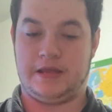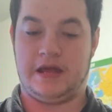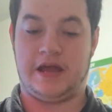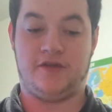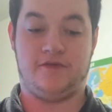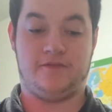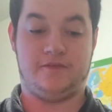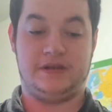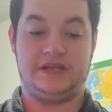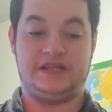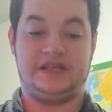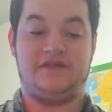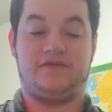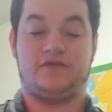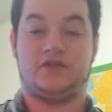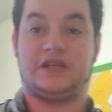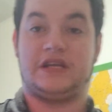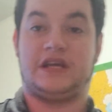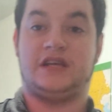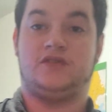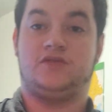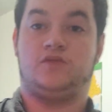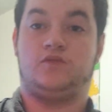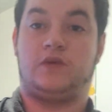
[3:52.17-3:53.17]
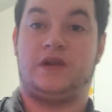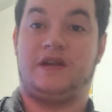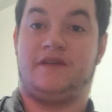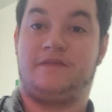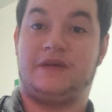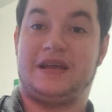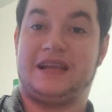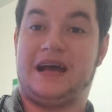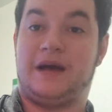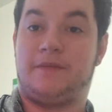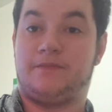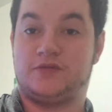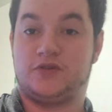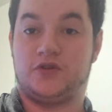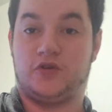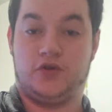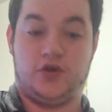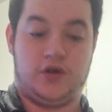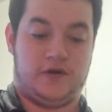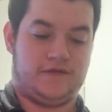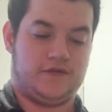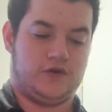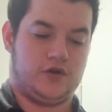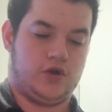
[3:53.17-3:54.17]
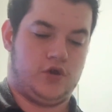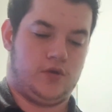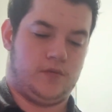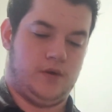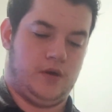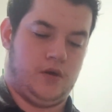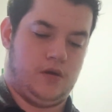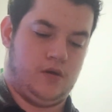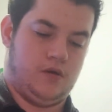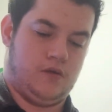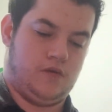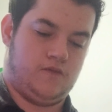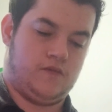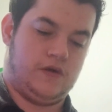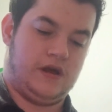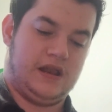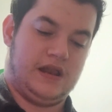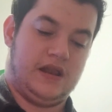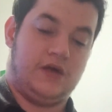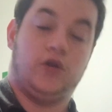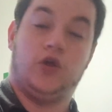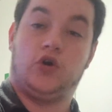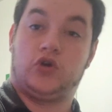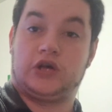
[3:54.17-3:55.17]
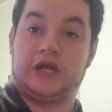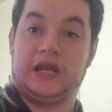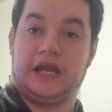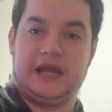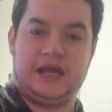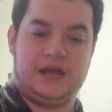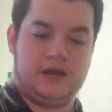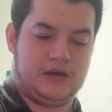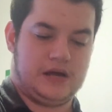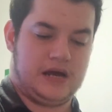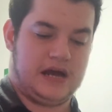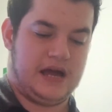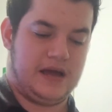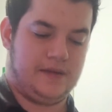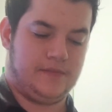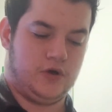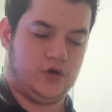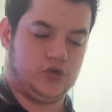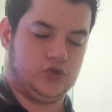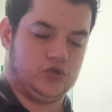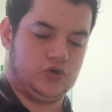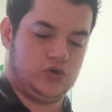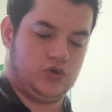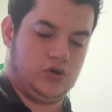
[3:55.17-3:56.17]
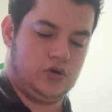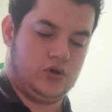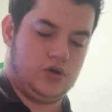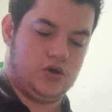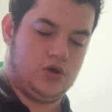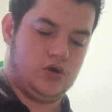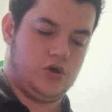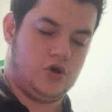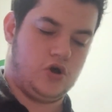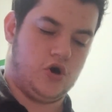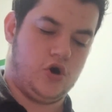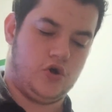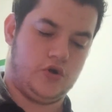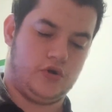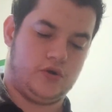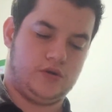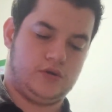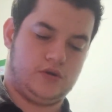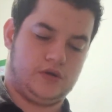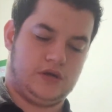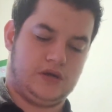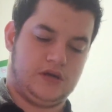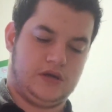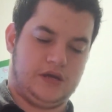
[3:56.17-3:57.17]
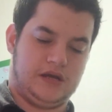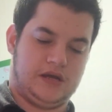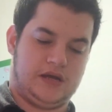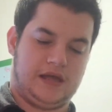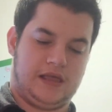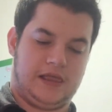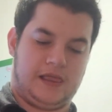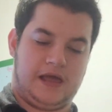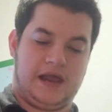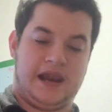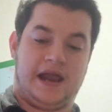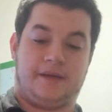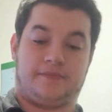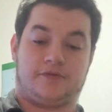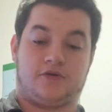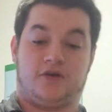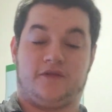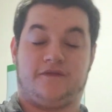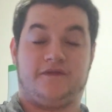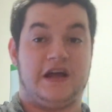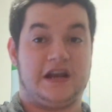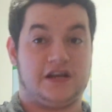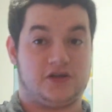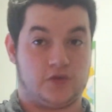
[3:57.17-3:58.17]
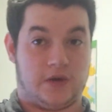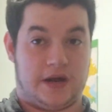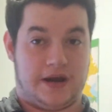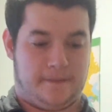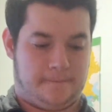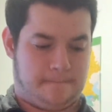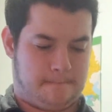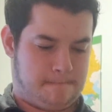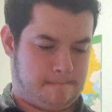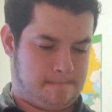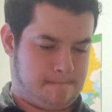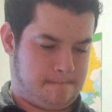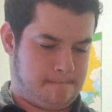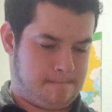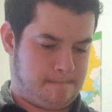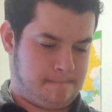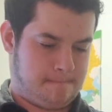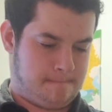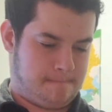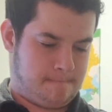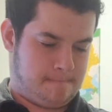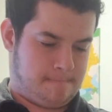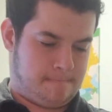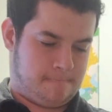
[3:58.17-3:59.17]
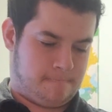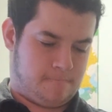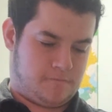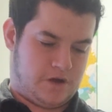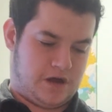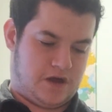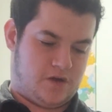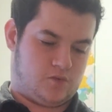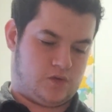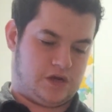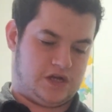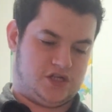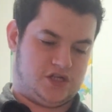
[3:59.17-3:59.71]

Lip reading: And there have been several days when I've made absolutely nothing, right? Now, luckily, I am also on an app called Fantuan, right,